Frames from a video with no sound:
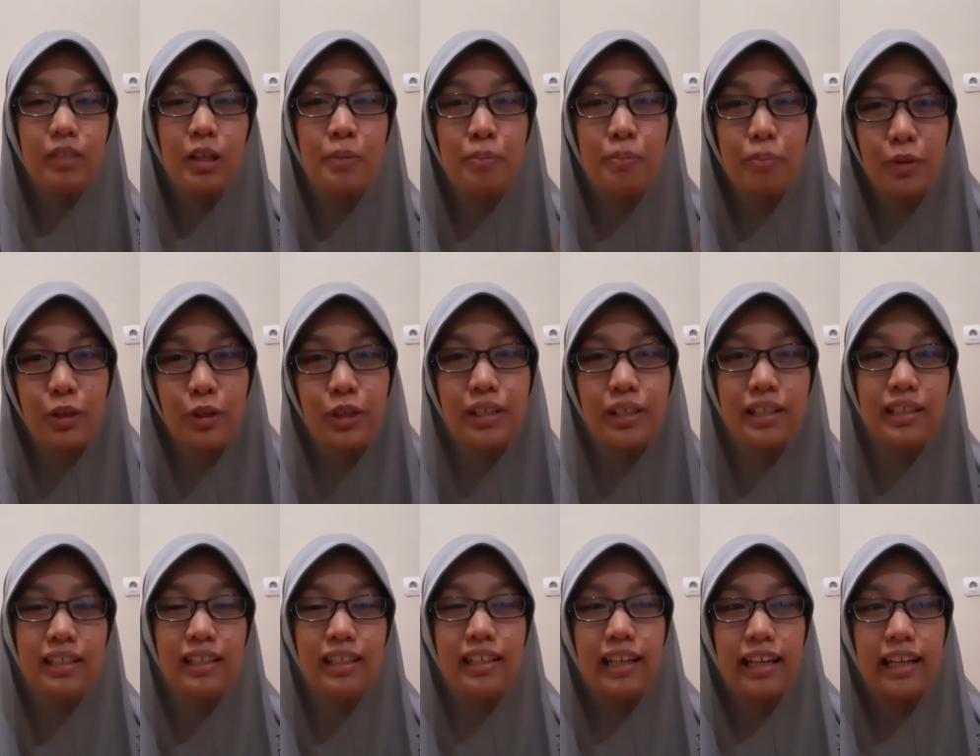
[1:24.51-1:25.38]

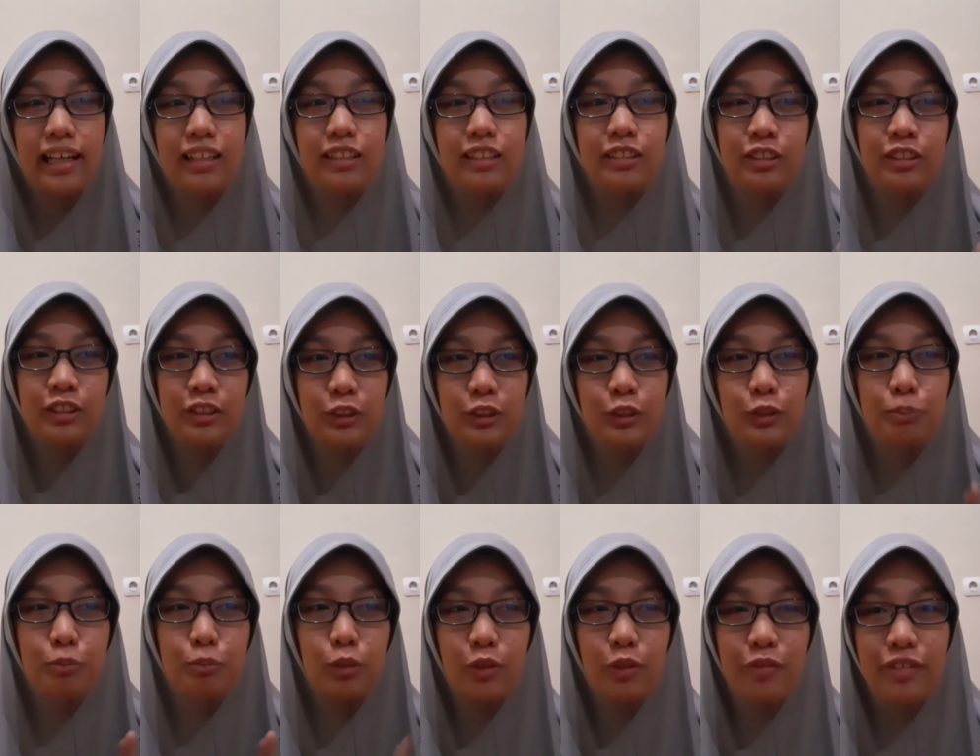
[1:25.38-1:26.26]
more L2
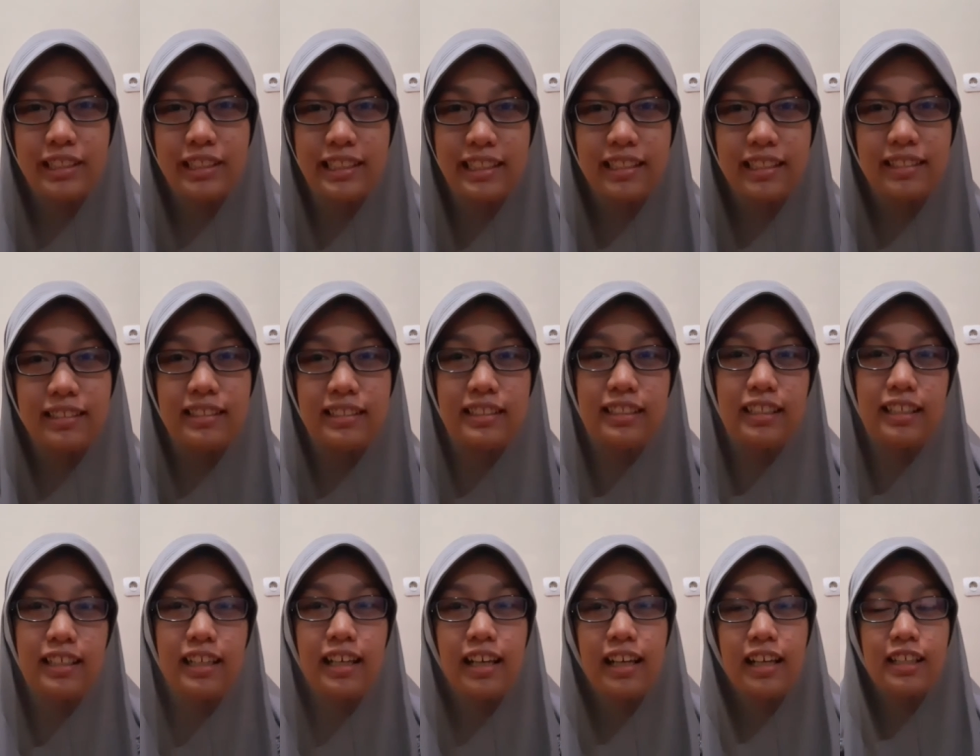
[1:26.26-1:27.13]
proficiency.
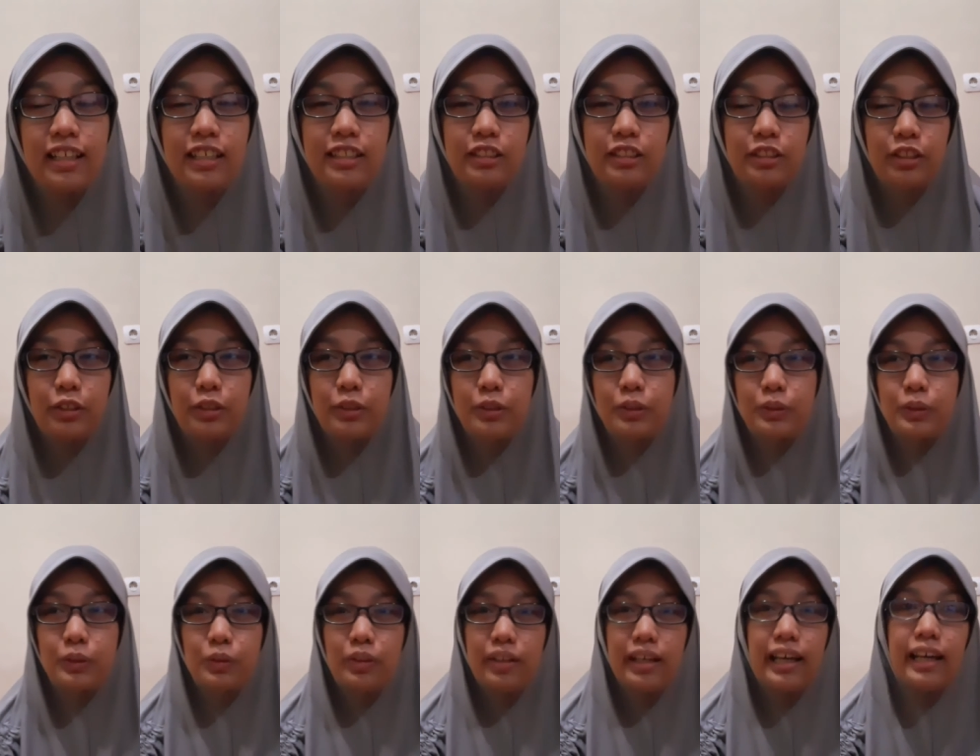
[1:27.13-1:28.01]

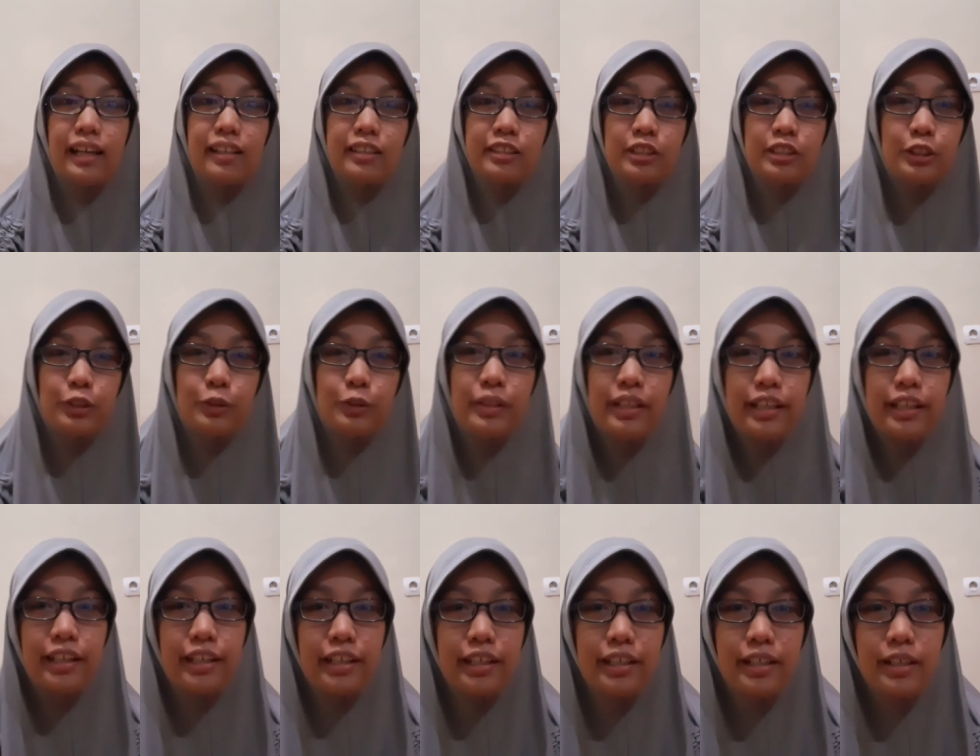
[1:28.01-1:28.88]
So L2
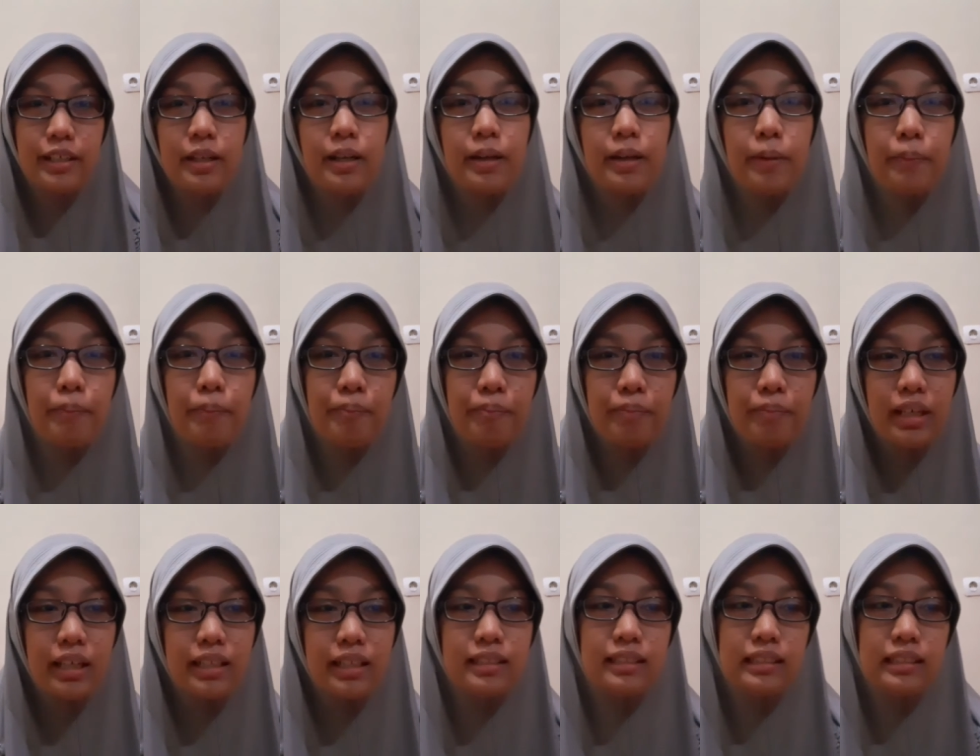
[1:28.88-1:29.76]
here
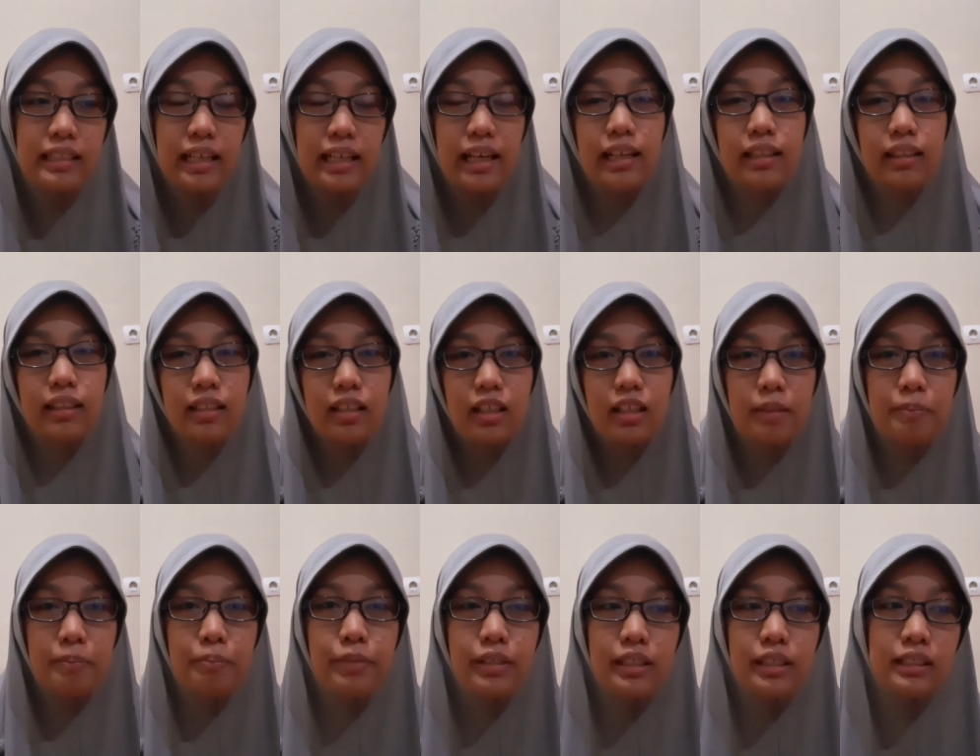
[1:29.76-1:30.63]
means that a
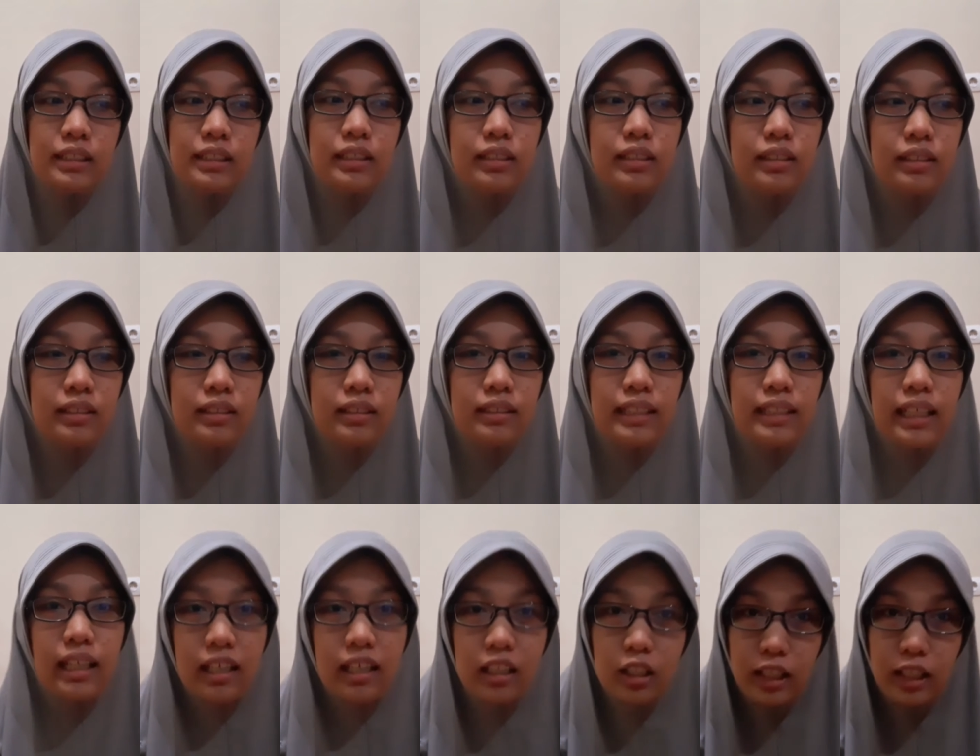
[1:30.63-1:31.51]
person's
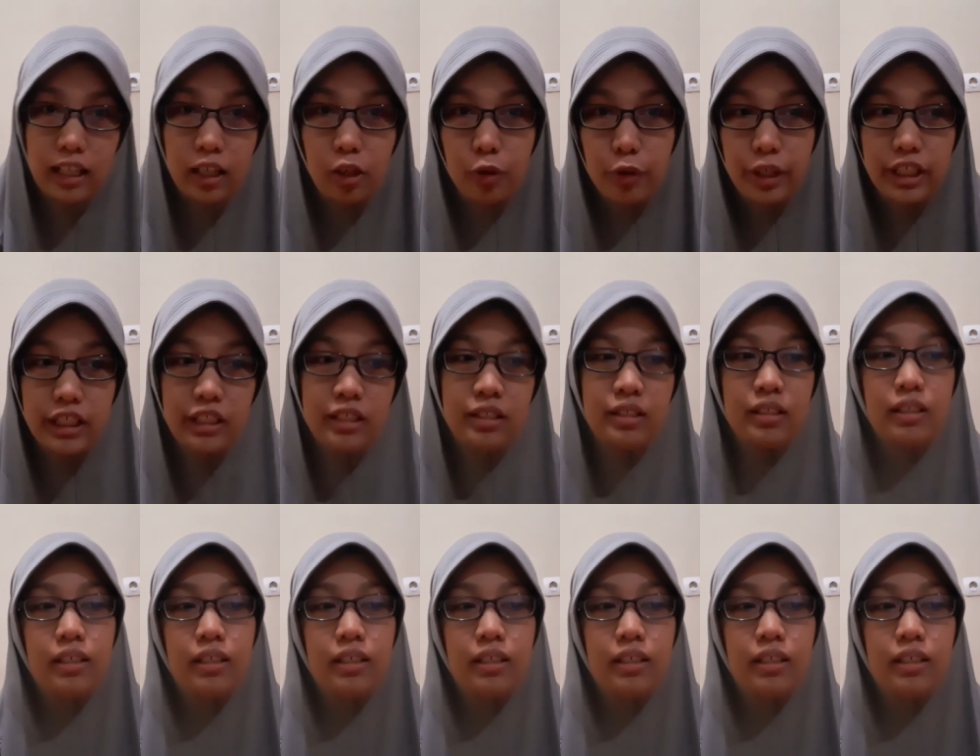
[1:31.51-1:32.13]
second language.